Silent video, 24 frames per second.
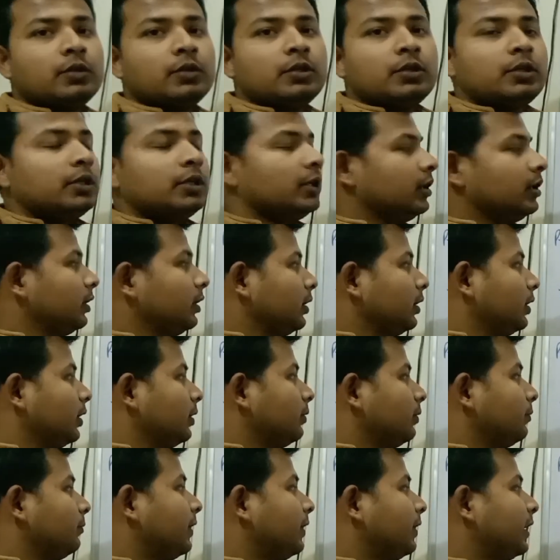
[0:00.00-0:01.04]
First of
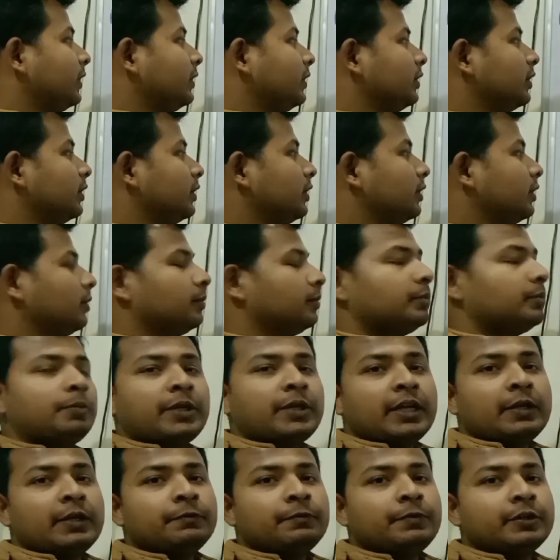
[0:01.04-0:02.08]
all,
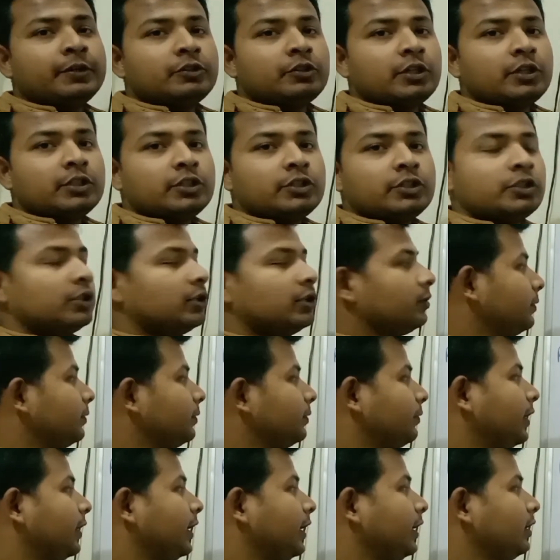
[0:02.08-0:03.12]
find the prime
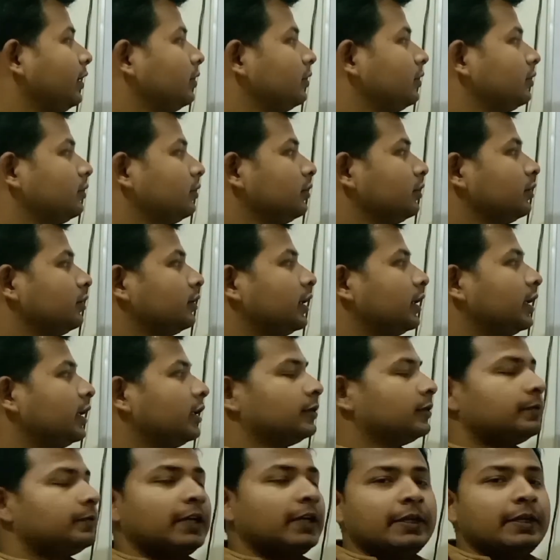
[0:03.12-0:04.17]
factorization of
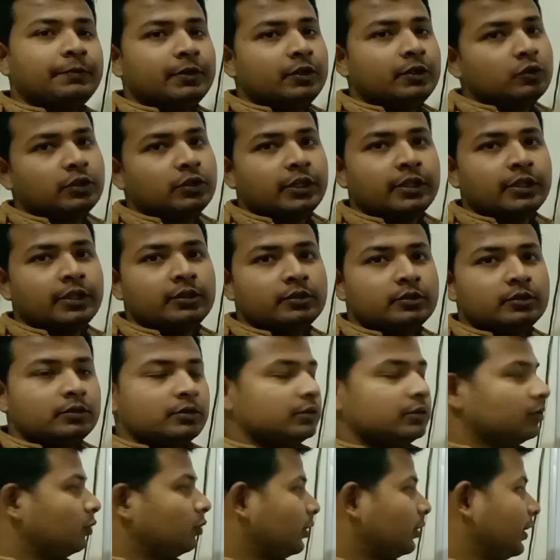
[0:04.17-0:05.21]
15, that is
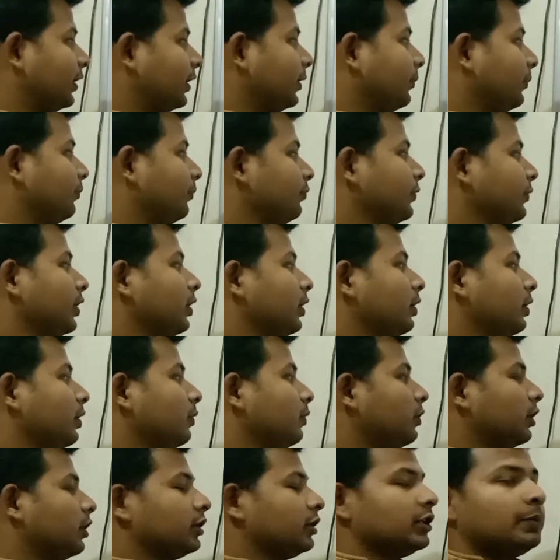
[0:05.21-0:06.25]
5 into 3.
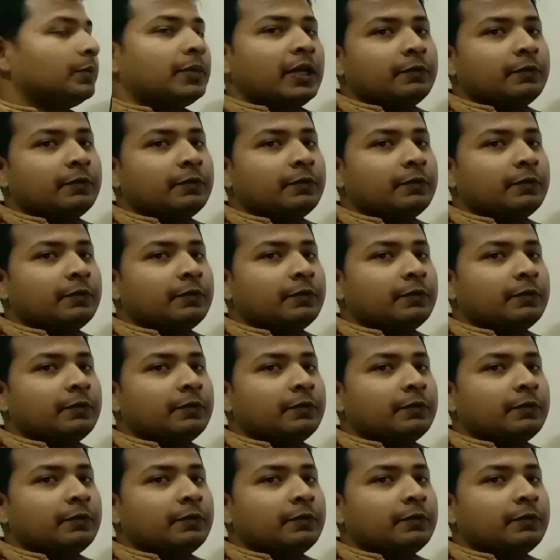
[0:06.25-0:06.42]
Okay.